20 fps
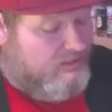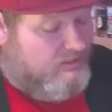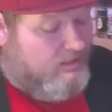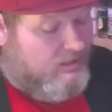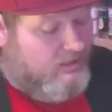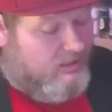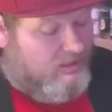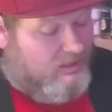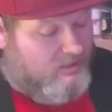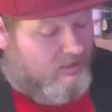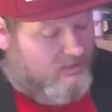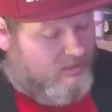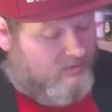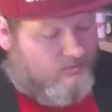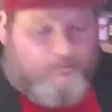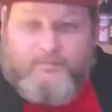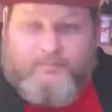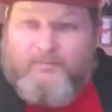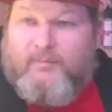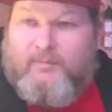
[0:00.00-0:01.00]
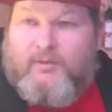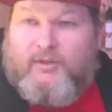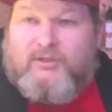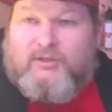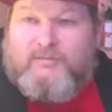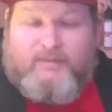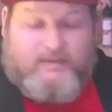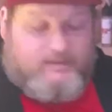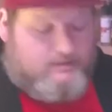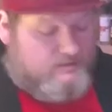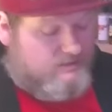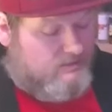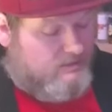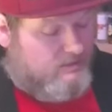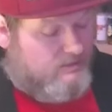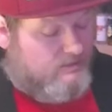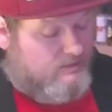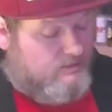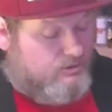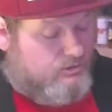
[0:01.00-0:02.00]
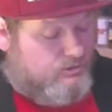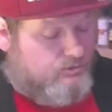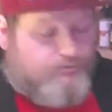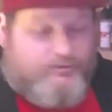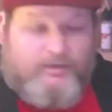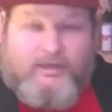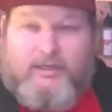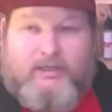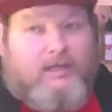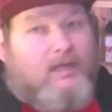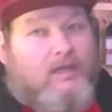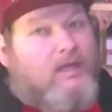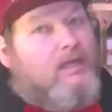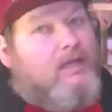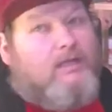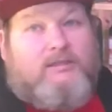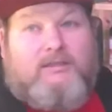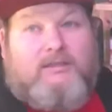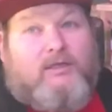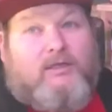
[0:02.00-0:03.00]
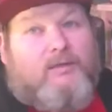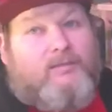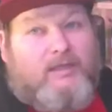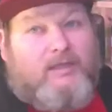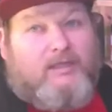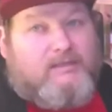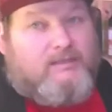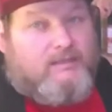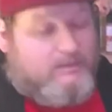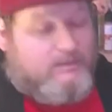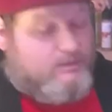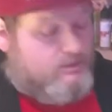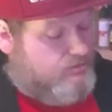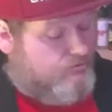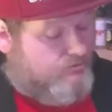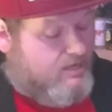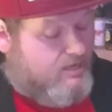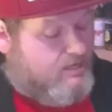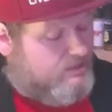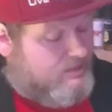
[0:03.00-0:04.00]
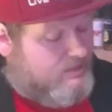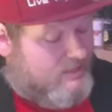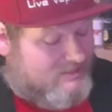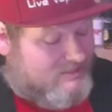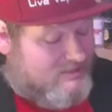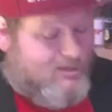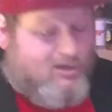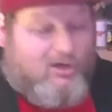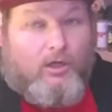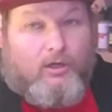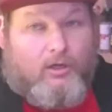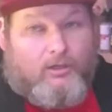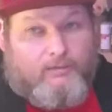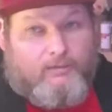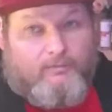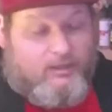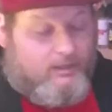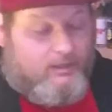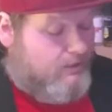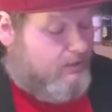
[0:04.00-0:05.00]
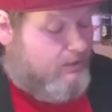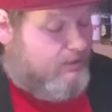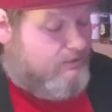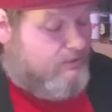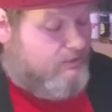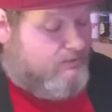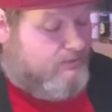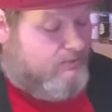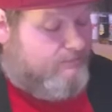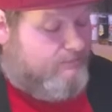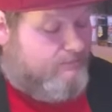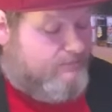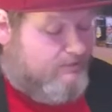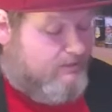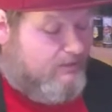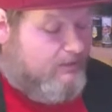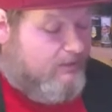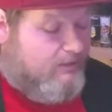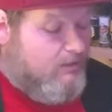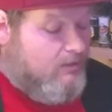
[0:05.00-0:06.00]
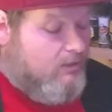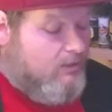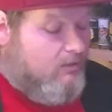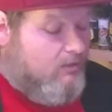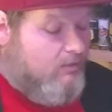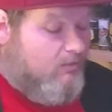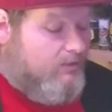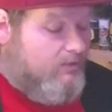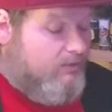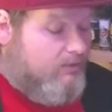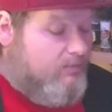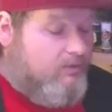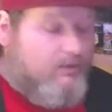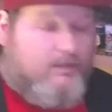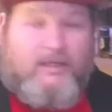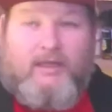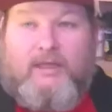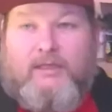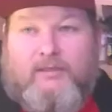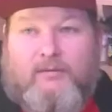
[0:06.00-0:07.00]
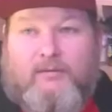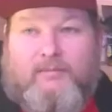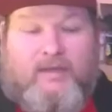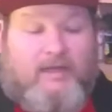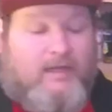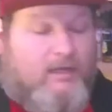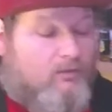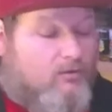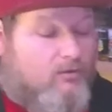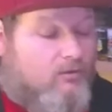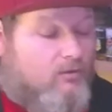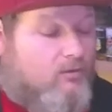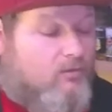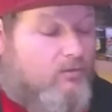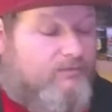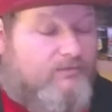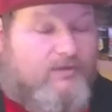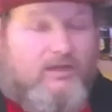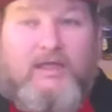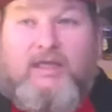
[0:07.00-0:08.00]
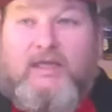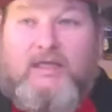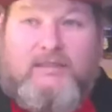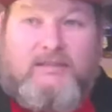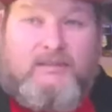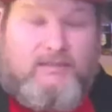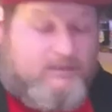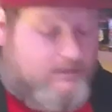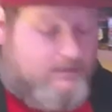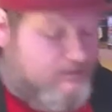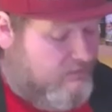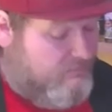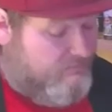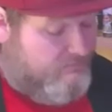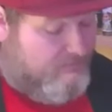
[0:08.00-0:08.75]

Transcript: like Perspex screen. It's going to be easily scratched. That's a con in my eyes, because obviously when you put it in your bag or with your keys and stuff